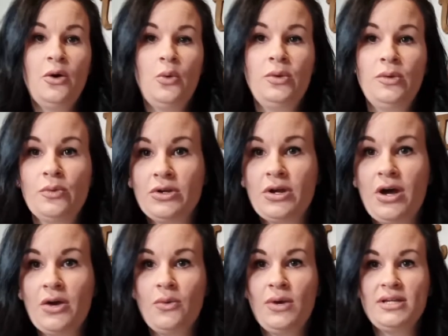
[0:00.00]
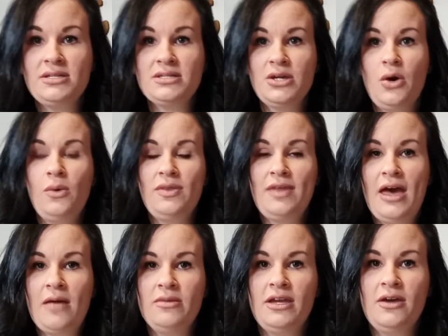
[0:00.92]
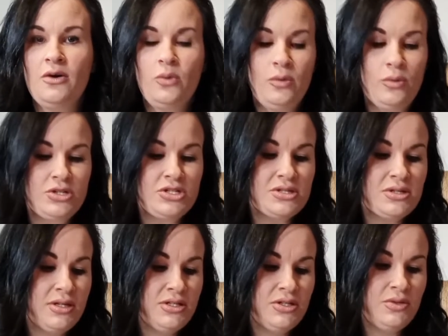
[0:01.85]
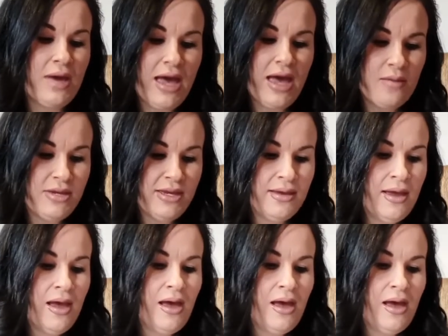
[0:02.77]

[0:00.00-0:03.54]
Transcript: We were not going to go with Abigail. We were just going to do Abby.